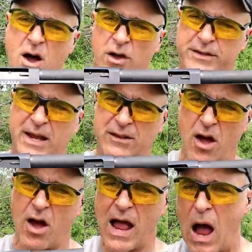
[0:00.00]
all day
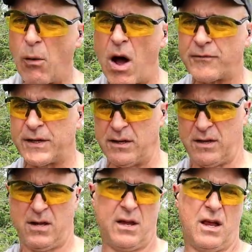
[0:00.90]
long. How
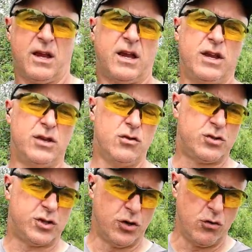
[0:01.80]
often can you
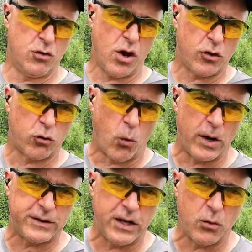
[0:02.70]
shoot
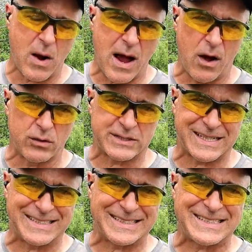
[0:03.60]
20 rounds
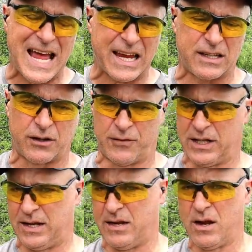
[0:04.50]

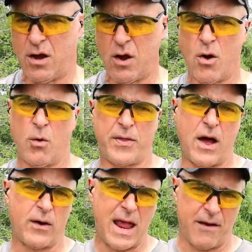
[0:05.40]
consecutively
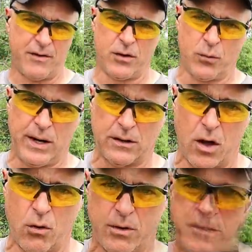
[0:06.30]
without having to
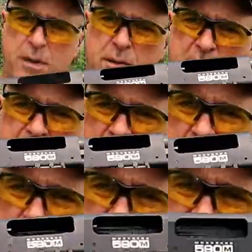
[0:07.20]
reload. Put it right
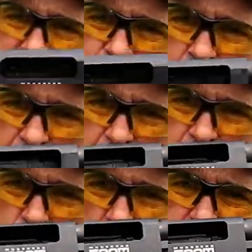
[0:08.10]
there, and that's what the
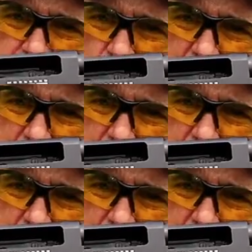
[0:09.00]
20